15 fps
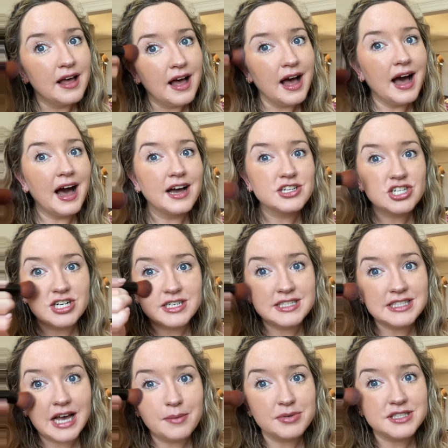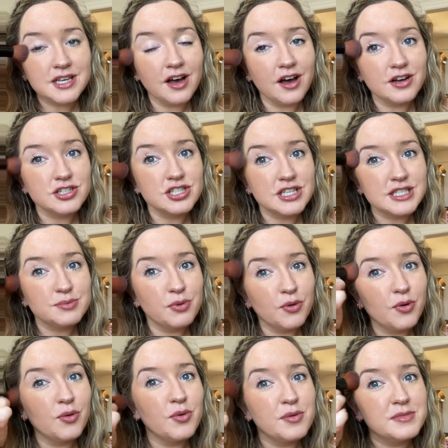actually sabotage this
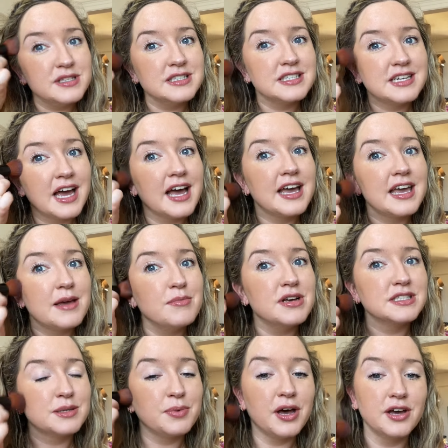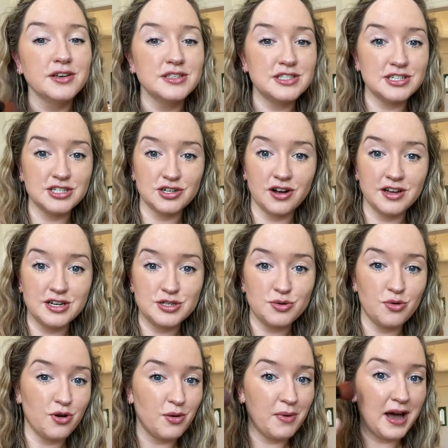poor woman's name, as opposed to trying to
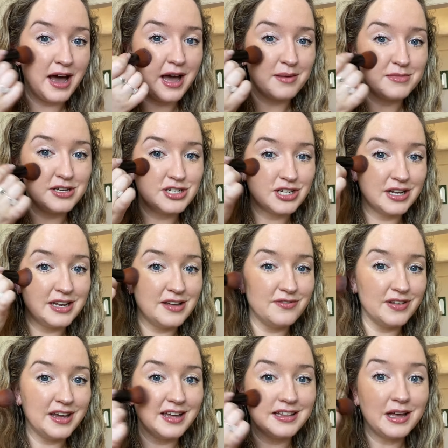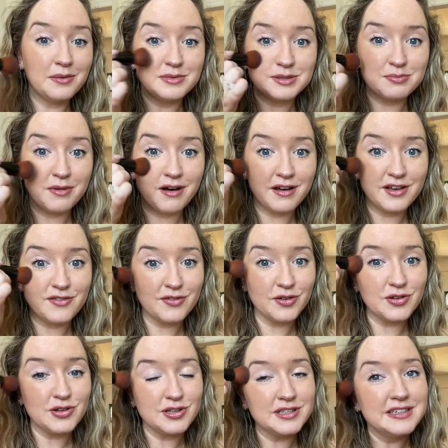talk about how much I love it. That was my
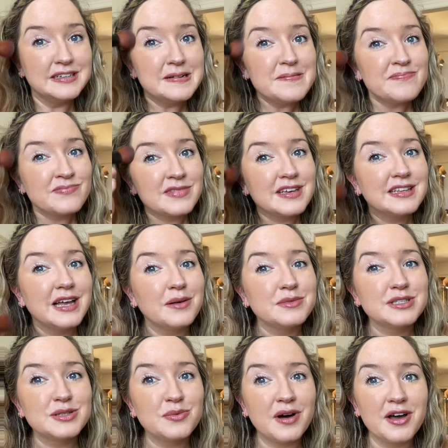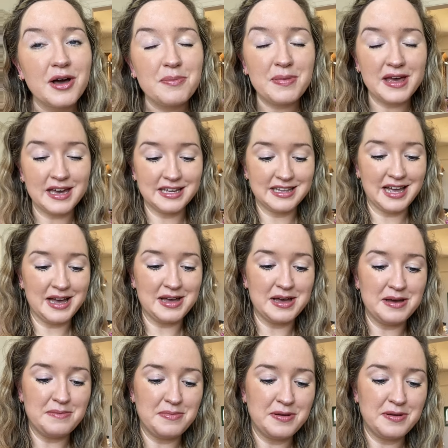fault. That was the way I picked that up.